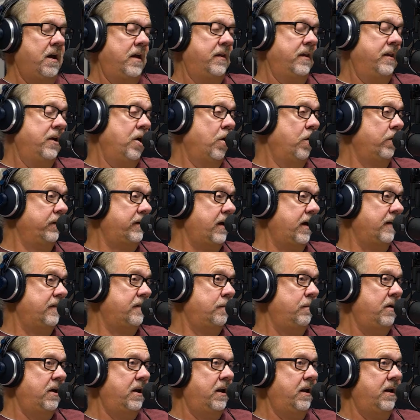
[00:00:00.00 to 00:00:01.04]
In the Old
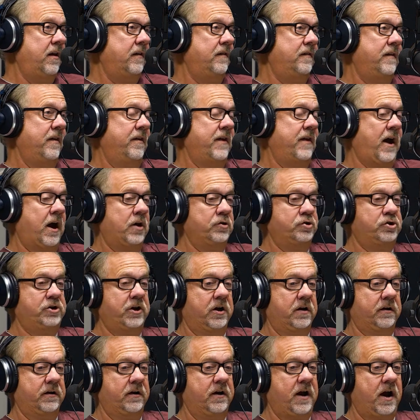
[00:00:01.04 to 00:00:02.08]
Testament, it is thou
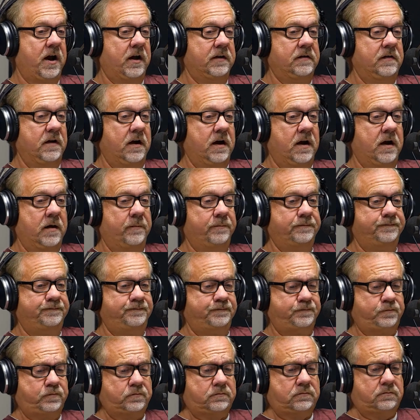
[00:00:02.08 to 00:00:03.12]
shalt not
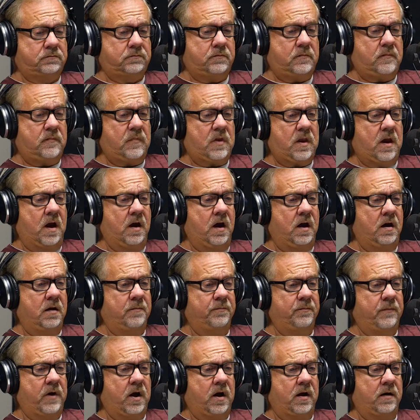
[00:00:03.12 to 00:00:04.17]

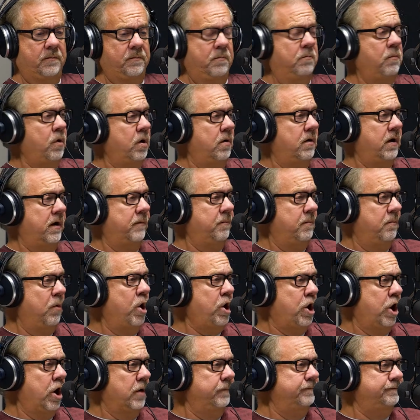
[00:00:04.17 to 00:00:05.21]

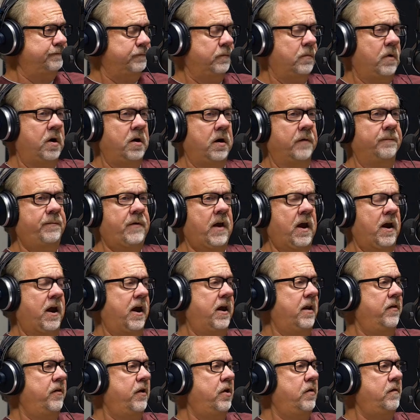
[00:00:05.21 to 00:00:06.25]
murder.
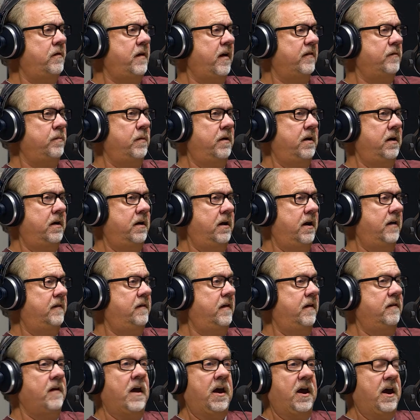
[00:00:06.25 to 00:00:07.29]
And in the New Testament, it
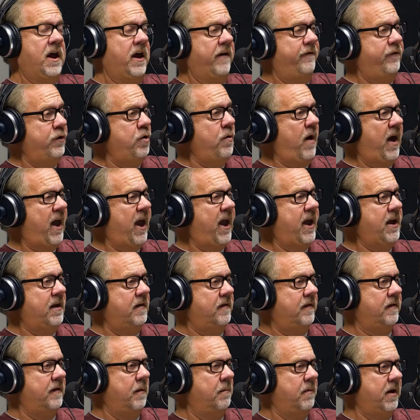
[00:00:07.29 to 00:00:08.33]
says, if you hate
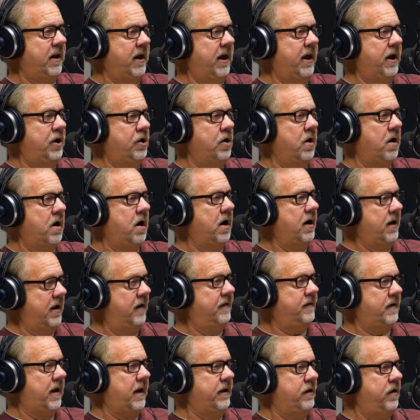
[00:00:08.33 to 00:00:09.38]
somebody in your heart,
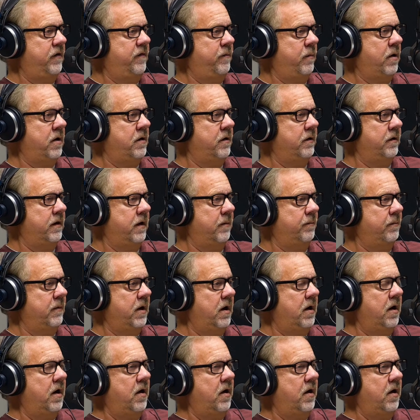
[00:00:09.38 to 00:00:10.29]
it's like you've murdered them.